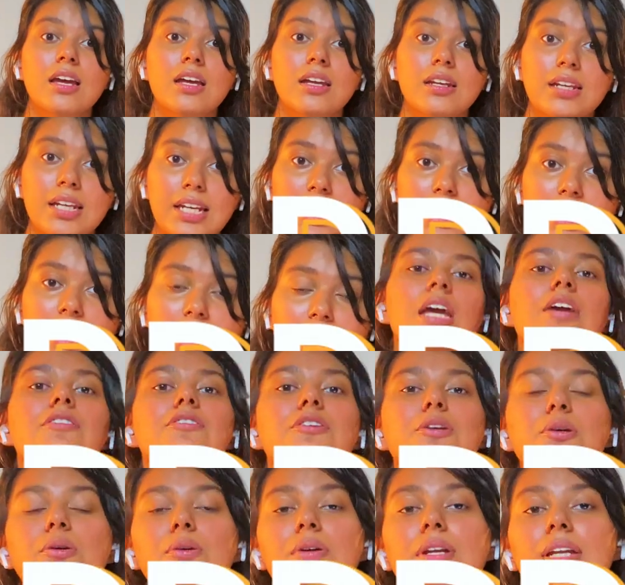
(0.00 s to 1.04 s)
Reading. If
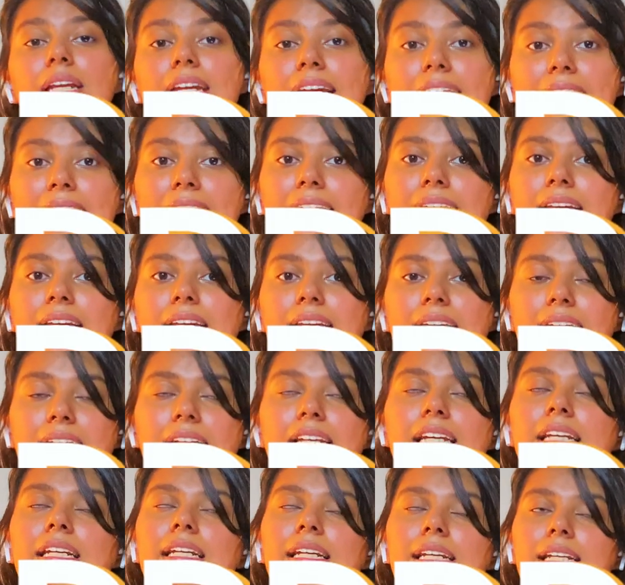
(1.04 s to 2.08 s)
you read
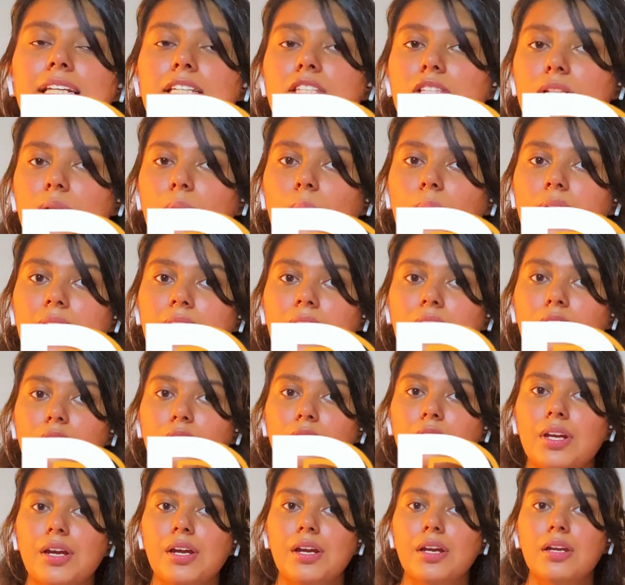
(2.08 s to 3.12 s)
really slowly in
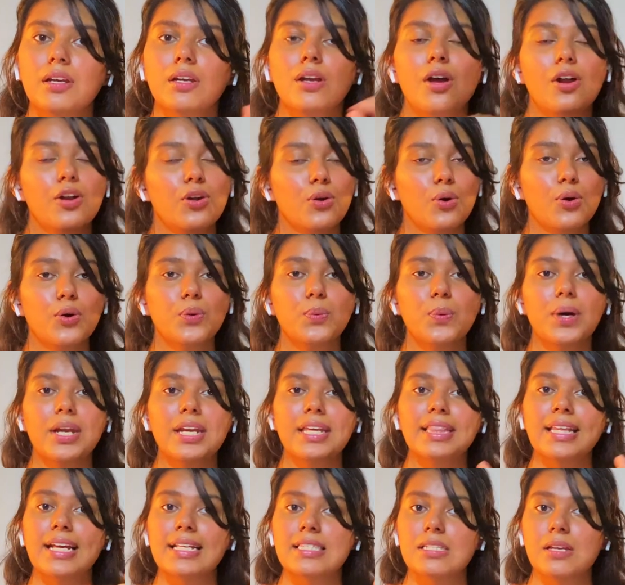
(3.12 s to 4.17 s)
Korean, don't worry,
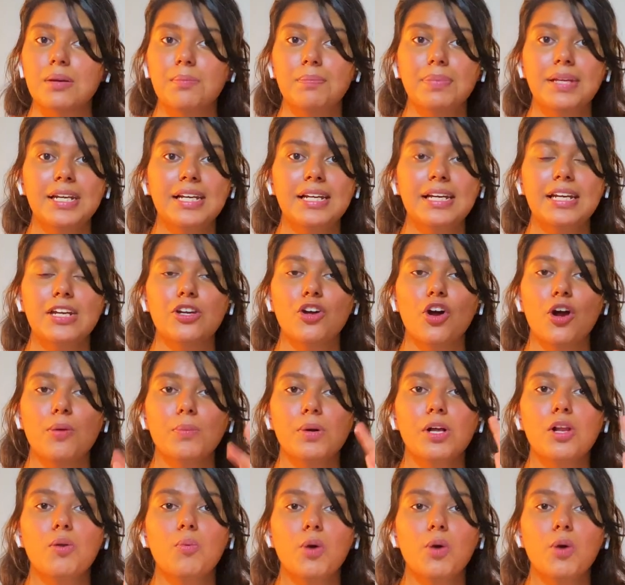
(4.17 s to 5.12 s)
that's completely normal.